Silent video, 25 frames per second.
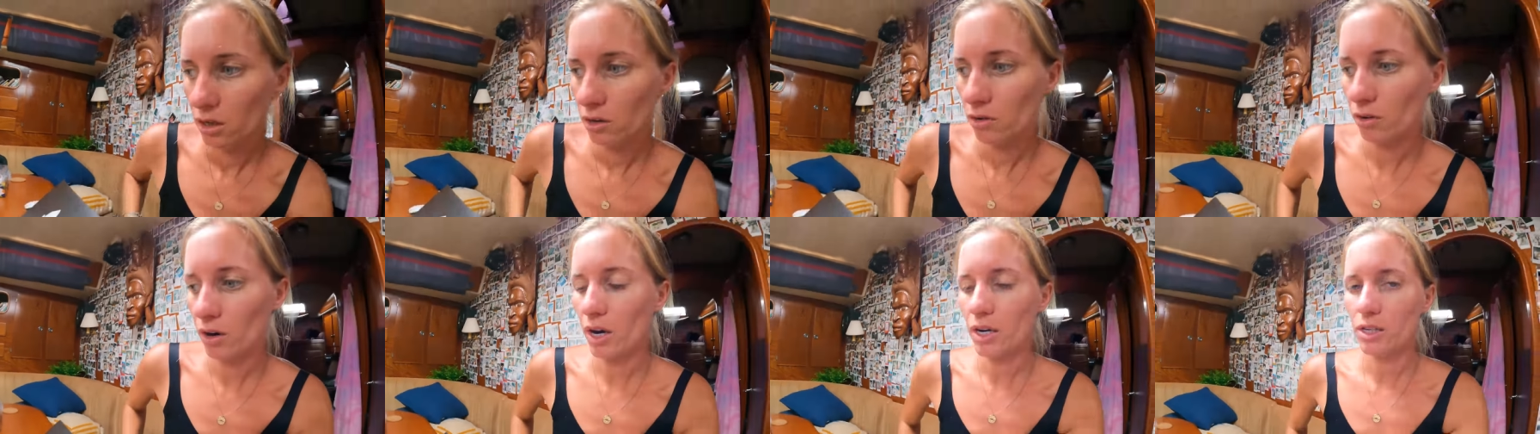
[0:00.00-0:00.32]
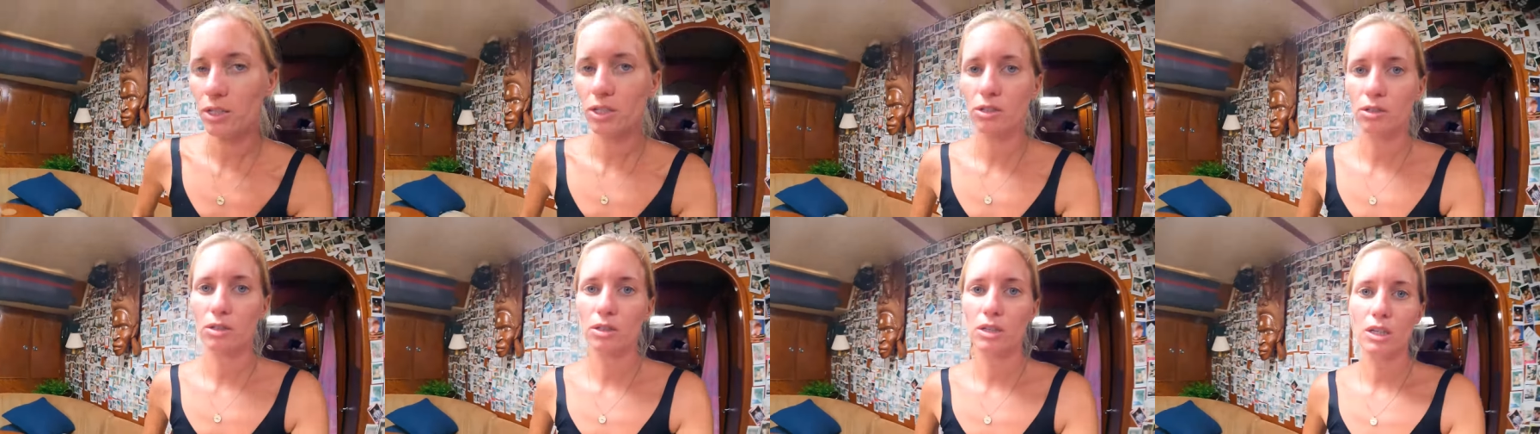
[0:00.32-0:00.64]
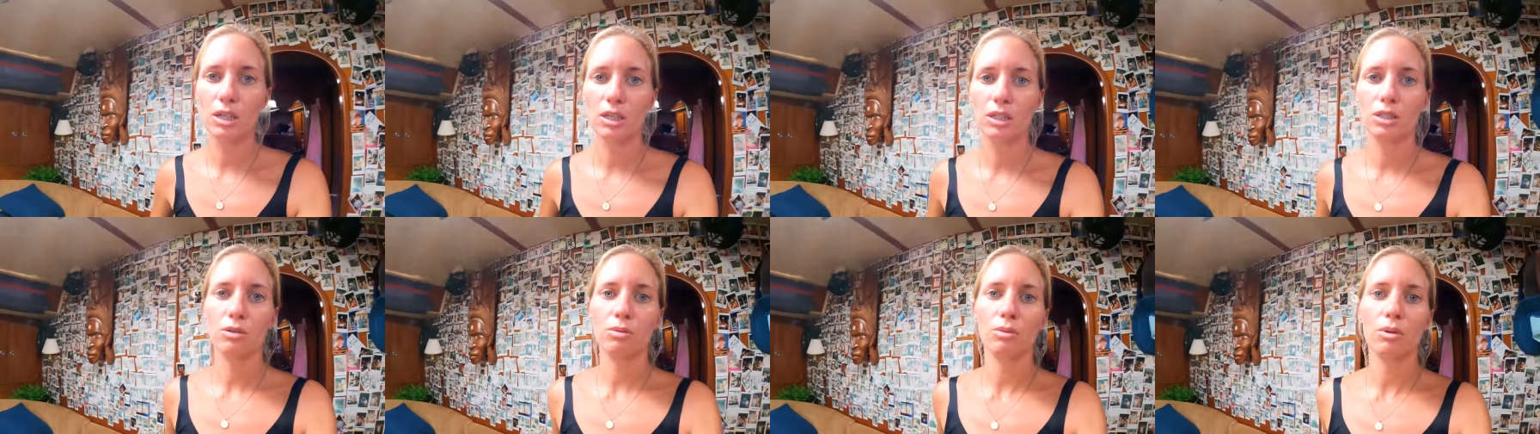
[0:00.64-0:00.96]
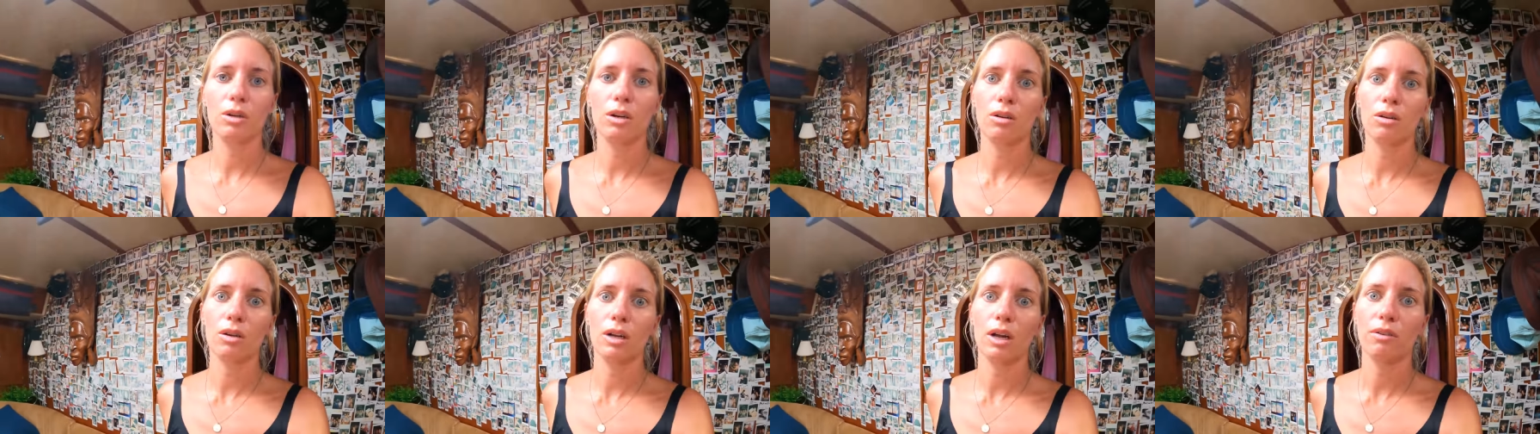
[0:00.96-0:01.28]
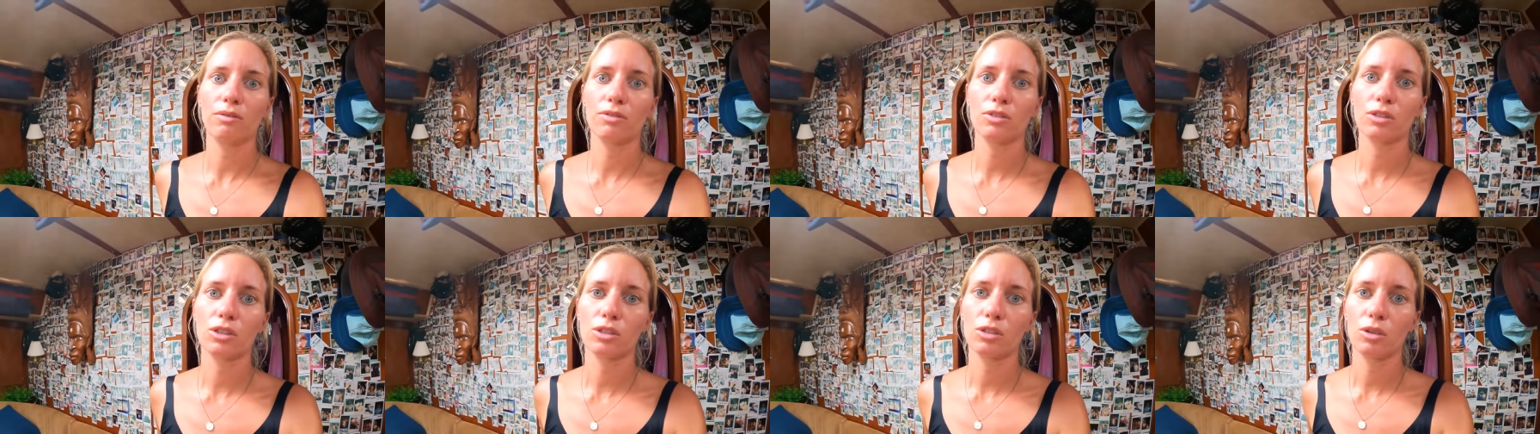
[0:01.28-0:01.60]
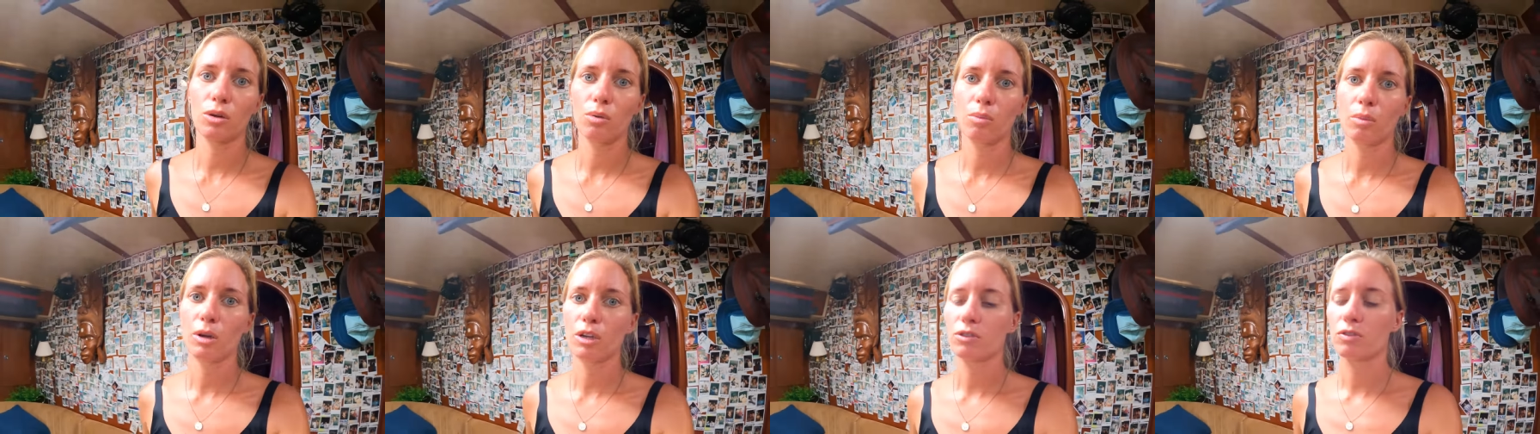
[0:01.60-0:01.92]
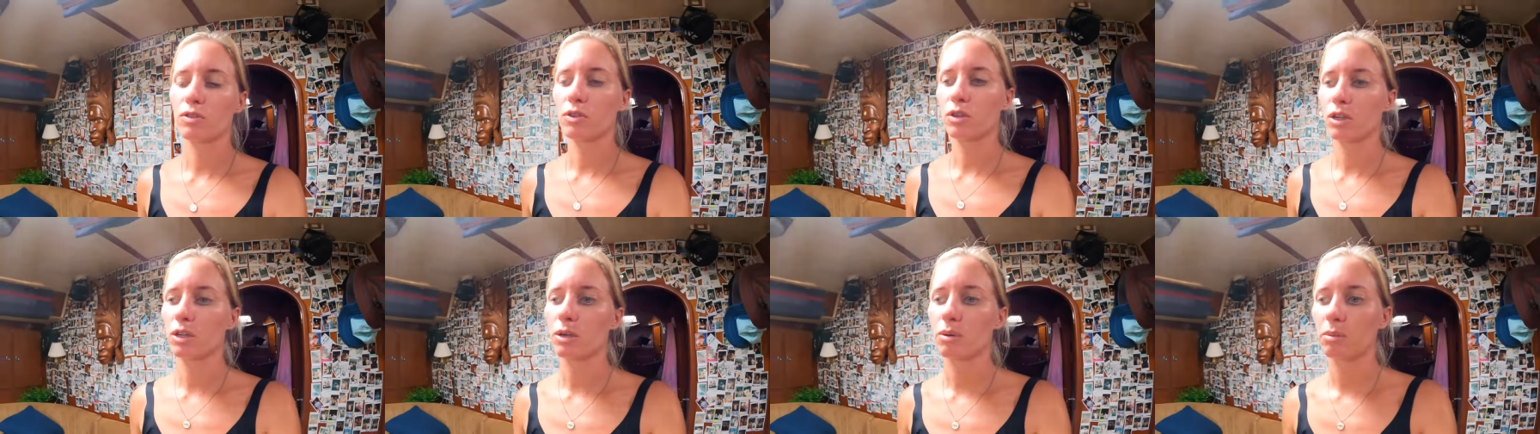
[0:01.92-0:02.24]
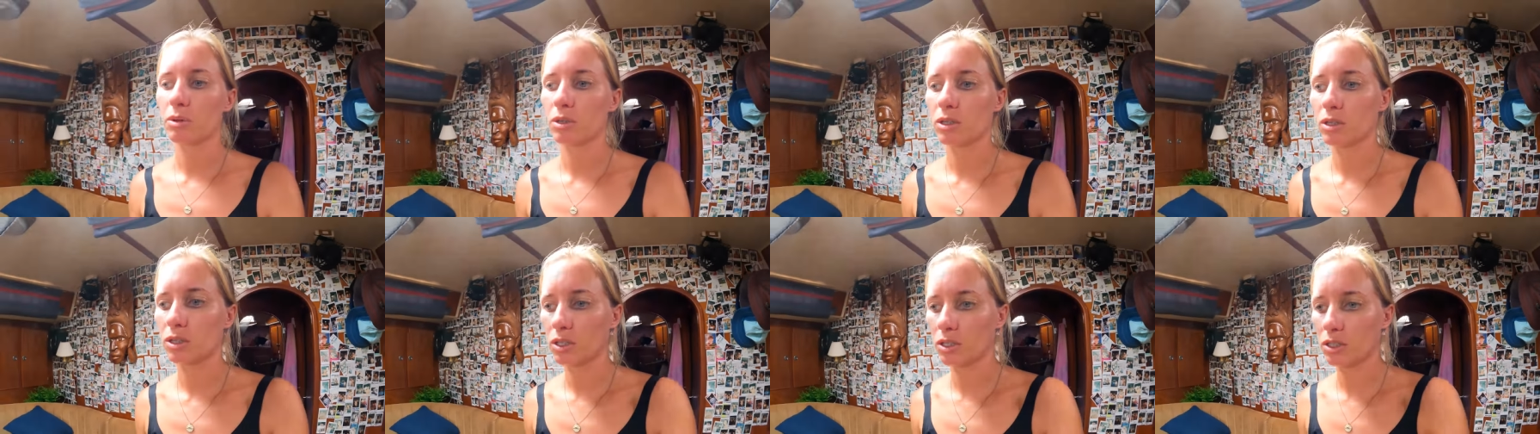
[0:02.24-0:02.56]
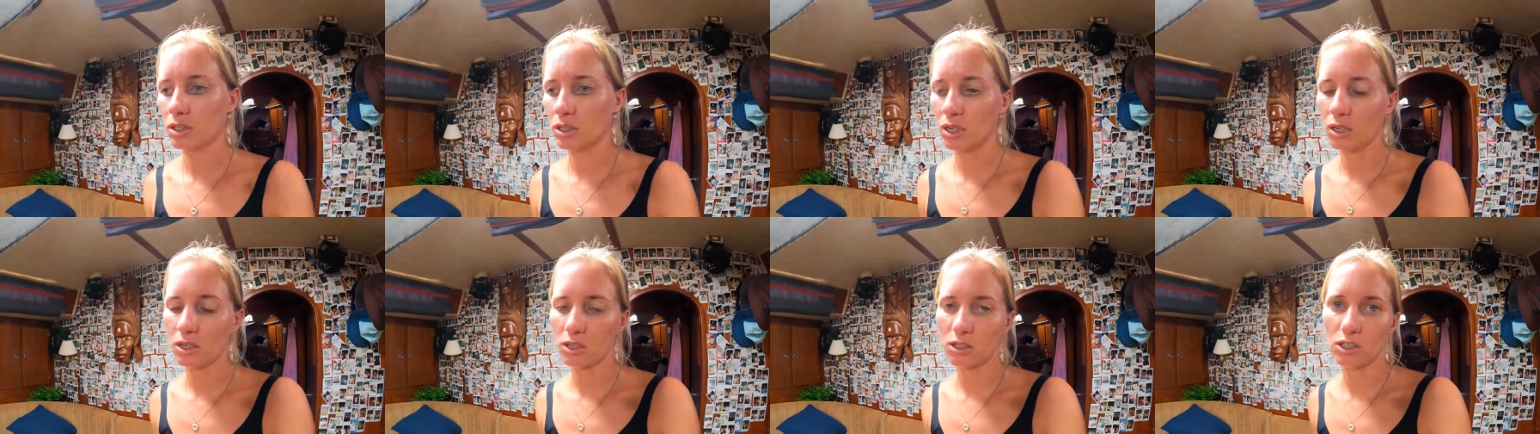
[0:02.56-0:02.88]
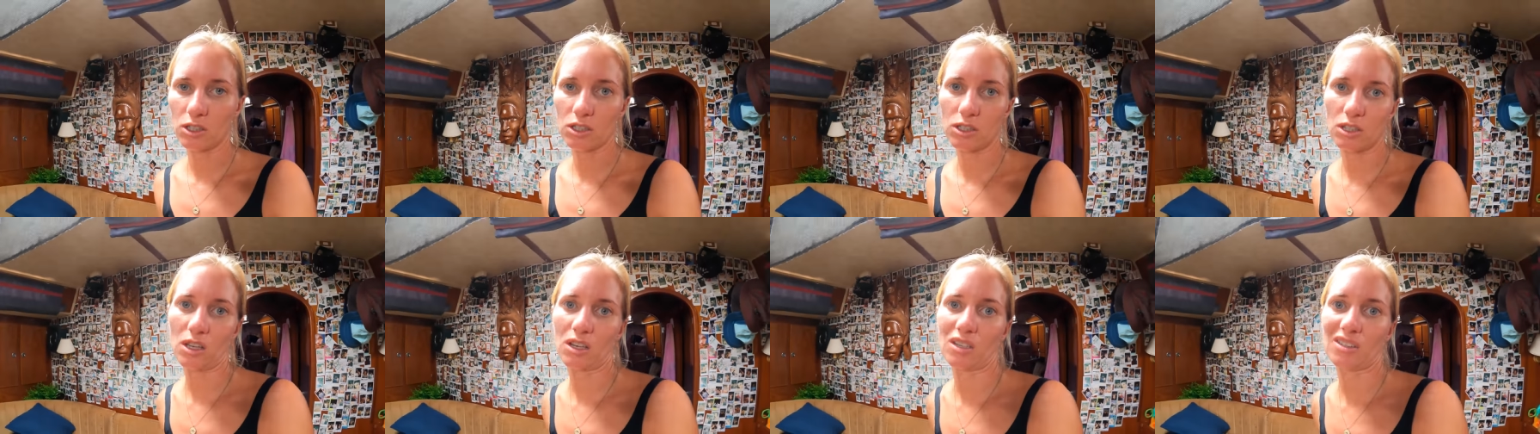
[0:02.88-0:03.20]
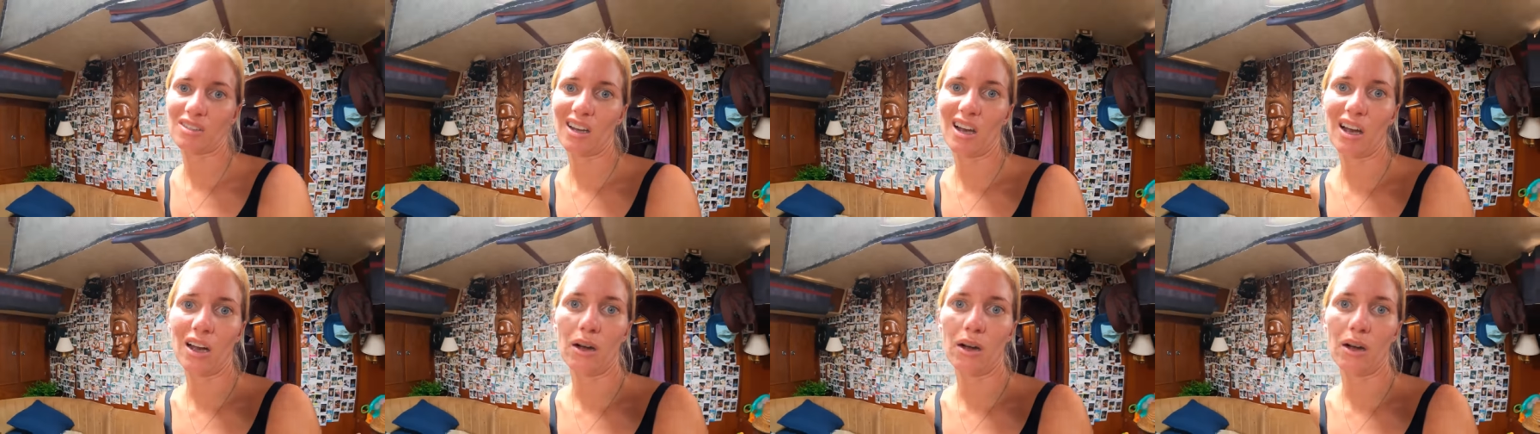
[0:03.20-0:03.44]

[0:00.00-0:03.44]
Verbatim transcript: gradually so we don't have so much footage because then it just takes